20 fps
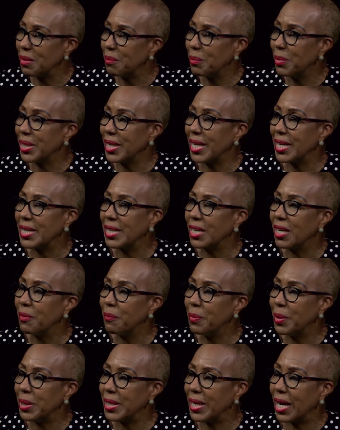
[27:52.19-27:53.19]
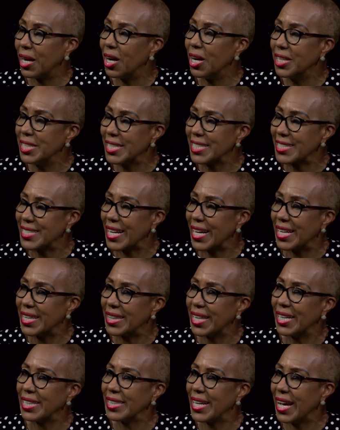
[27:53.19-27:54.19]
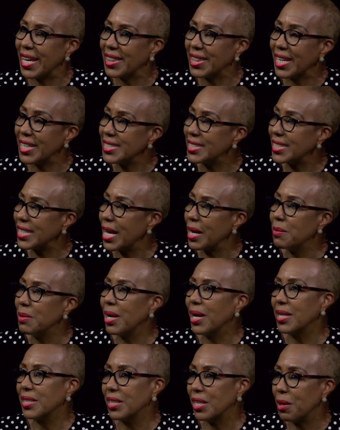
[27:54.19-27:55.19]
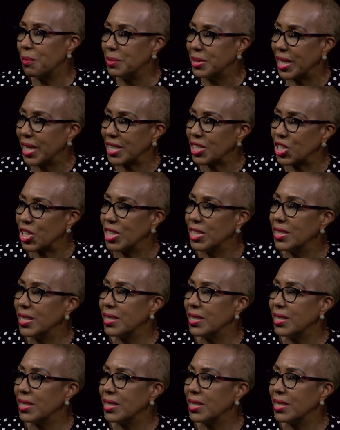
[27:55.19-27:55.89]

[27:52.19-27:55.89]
Mm-hmm. But I understand that at that time you had the objection,